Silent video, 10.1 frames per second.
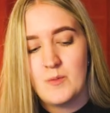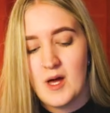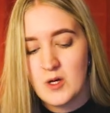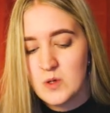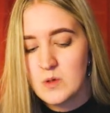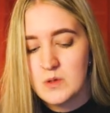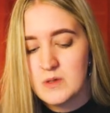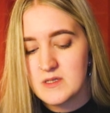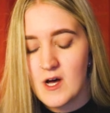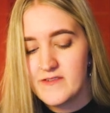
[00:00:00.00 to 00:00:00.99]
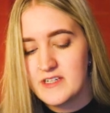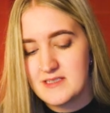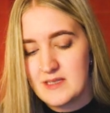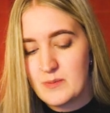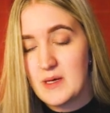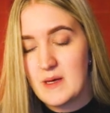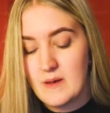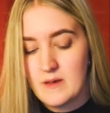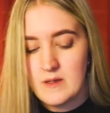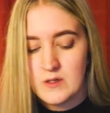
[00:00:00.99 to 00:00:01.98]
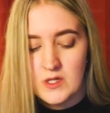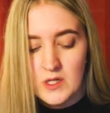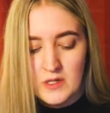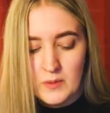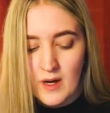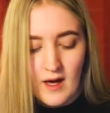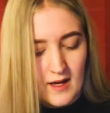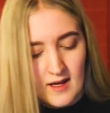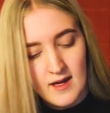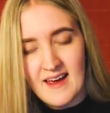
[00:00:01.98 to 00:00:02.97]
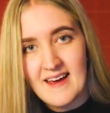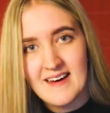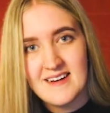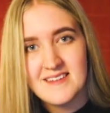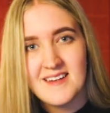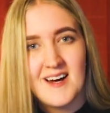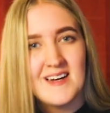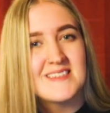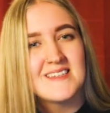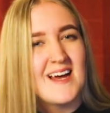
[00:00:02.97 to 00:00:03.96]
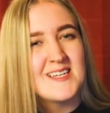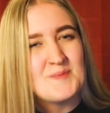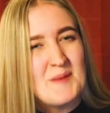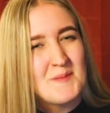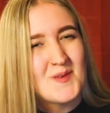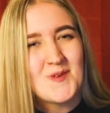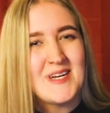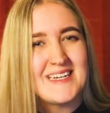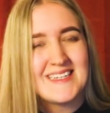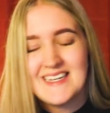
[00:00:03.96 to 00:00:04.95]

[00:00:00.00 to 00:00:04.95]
my qn'a is obviously being a little cutie pie, and it's a nice memory.